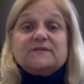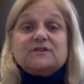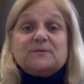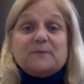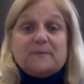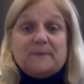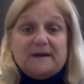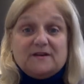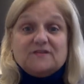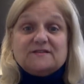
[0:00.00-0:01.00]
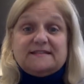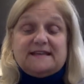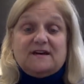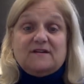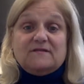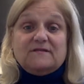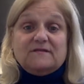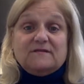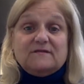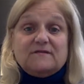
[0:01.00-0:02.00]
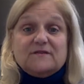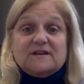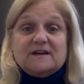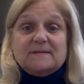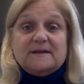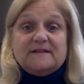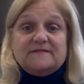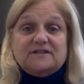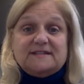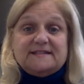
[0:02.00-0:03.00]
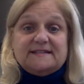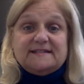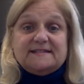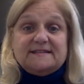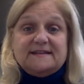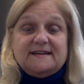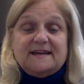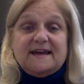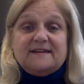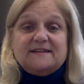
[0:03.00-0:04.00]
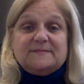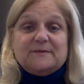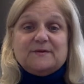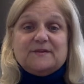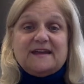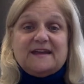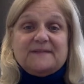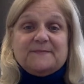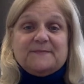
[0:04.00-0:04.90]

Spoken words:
to prepare yourself for the coming of Jesus and his birthday.